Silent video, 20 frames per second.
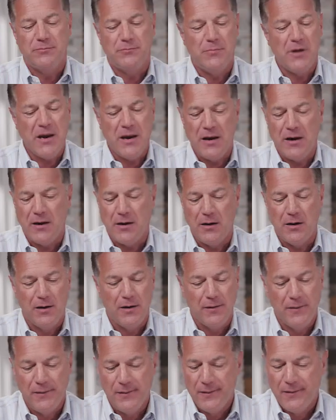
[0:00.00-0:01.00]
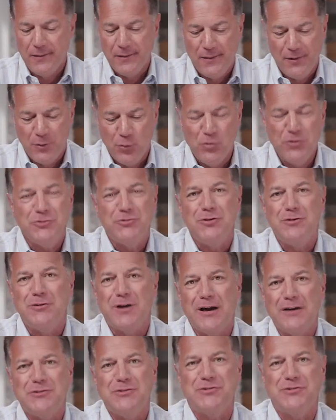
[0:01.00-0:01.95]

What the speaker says: Man, wouldn't you like